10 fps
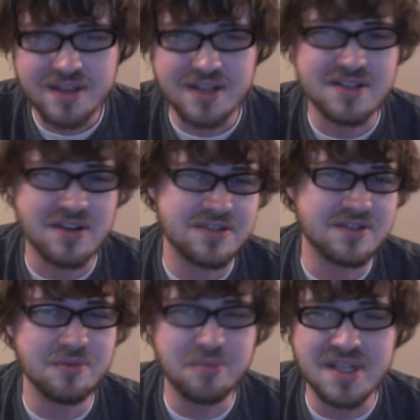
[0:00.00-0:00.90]
They start
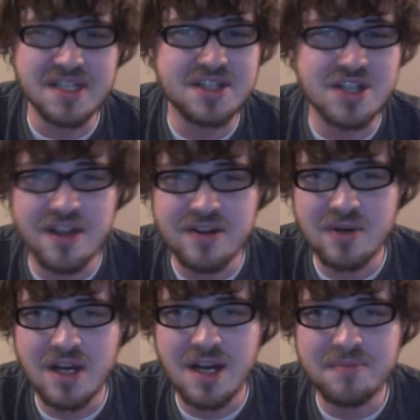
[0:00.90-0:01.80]
to beat each
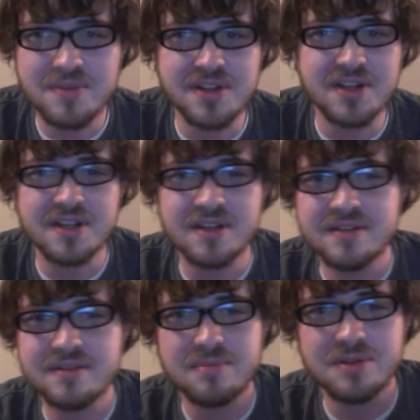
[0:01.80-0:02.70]
other up. The
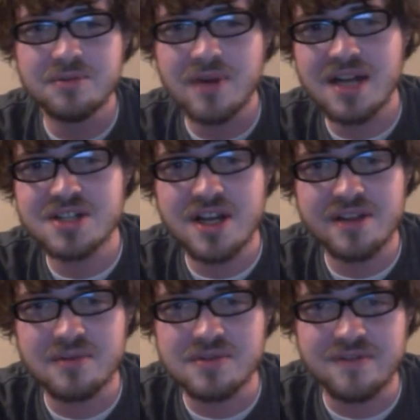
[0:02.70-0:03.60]
Blue Raja
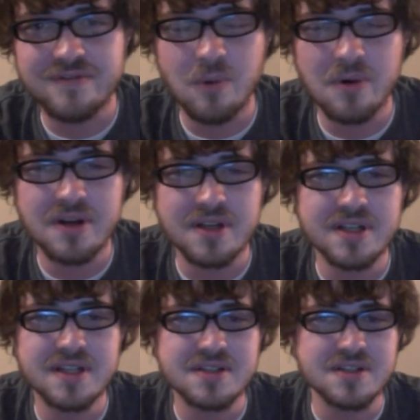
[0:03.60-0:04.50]
throws a fork and
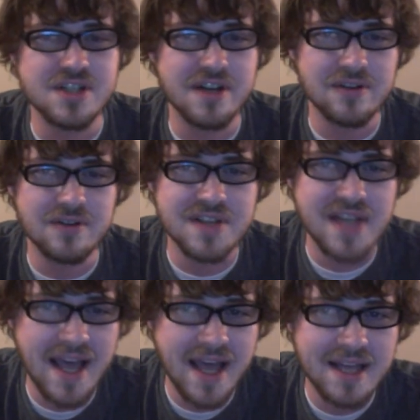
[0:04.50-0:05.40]
hits the shoveler in
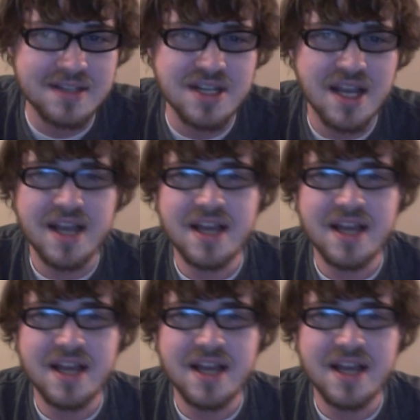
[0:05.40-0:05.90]
the ass.